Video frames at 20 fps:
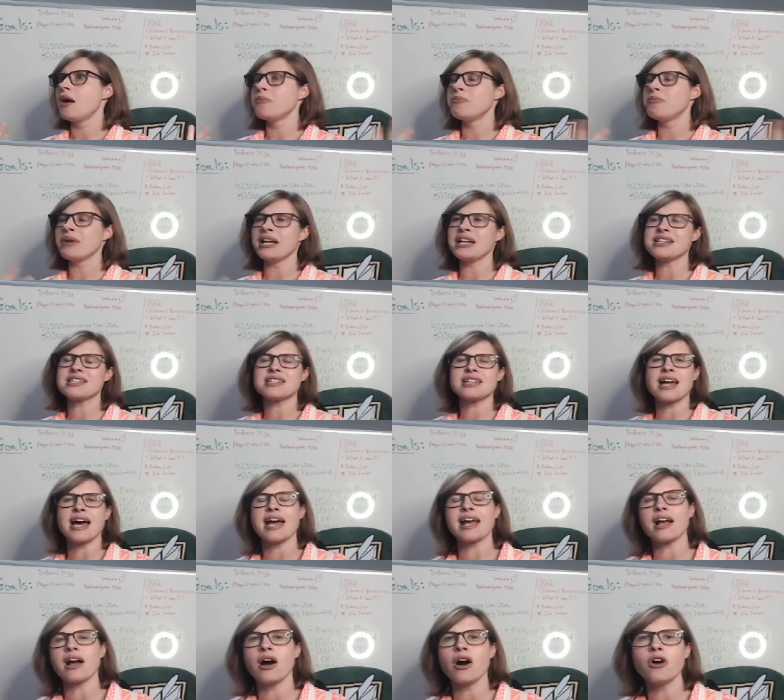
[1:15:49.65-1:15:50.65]
But it's
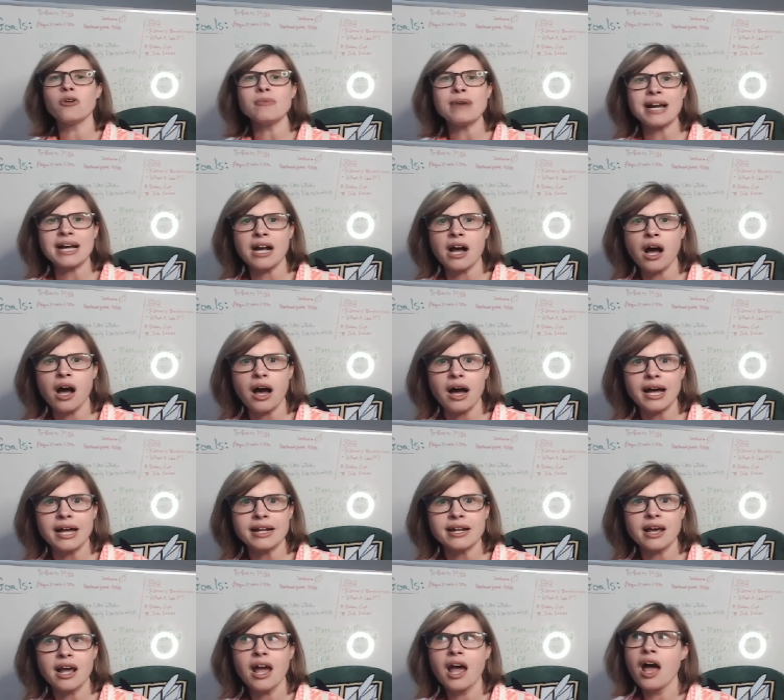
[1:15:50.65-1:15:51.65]
like, oh my
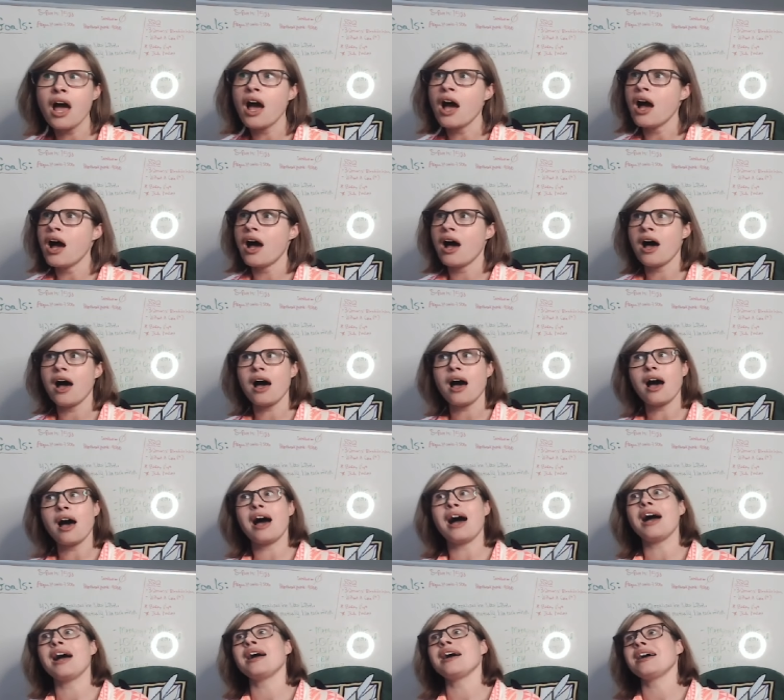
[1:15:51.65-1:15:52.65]
God,
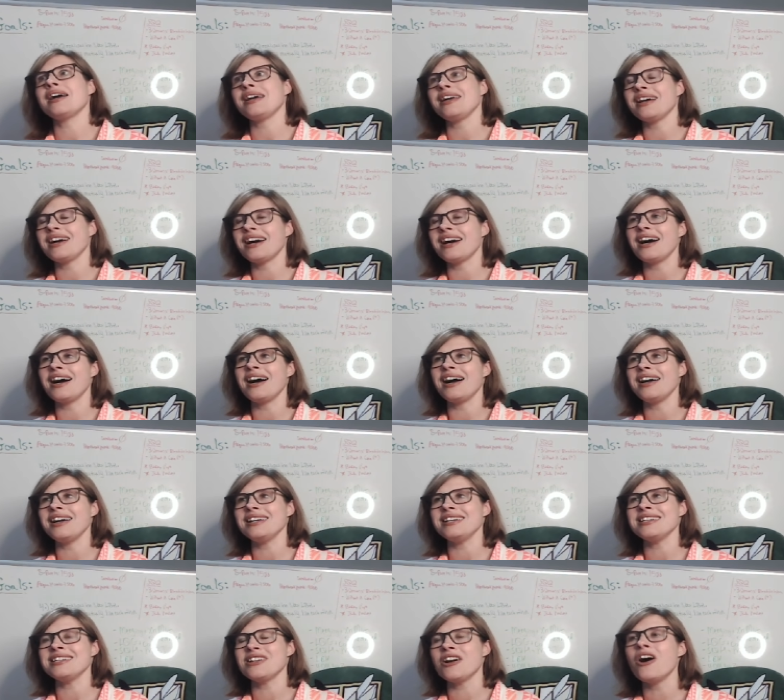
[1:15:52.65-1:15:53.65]
I,
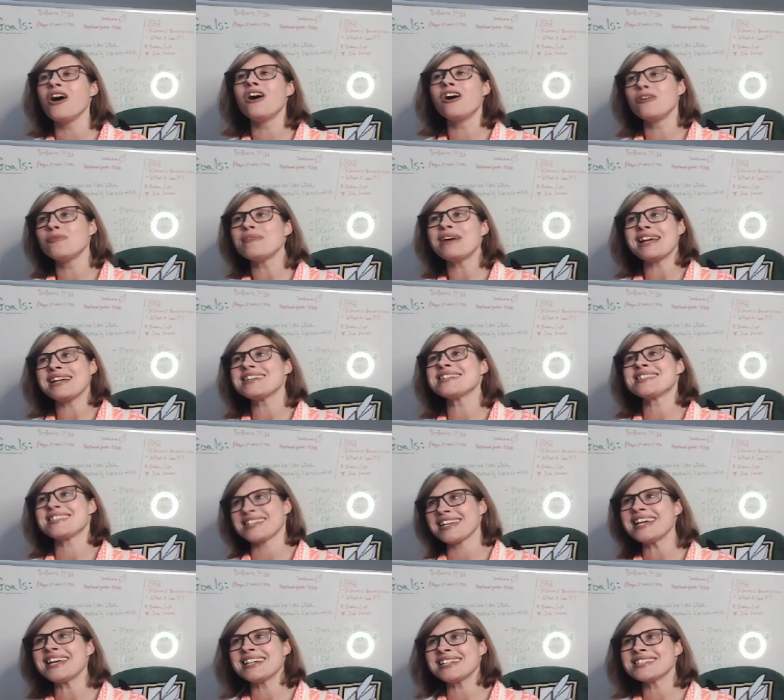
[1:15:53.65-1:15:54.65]
it all makes
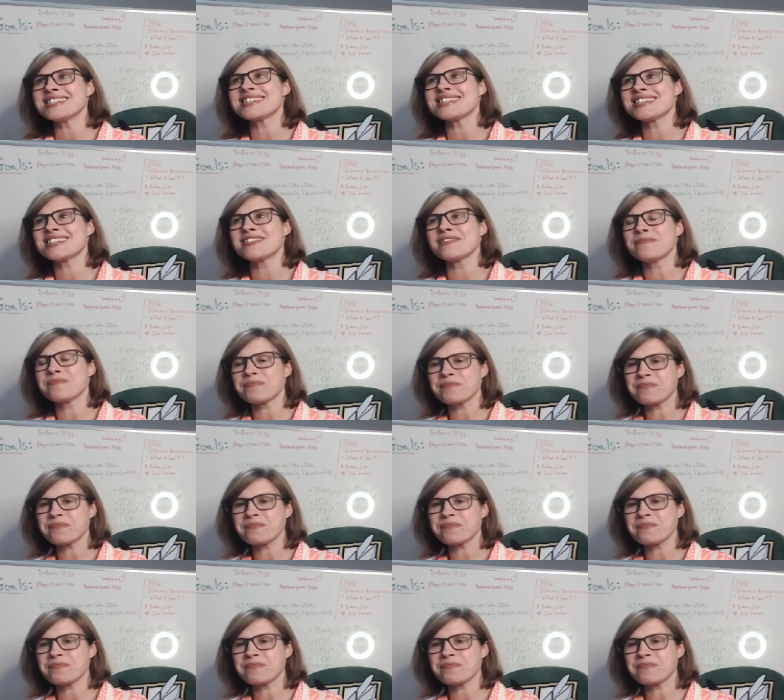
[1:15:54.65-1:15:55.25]
sense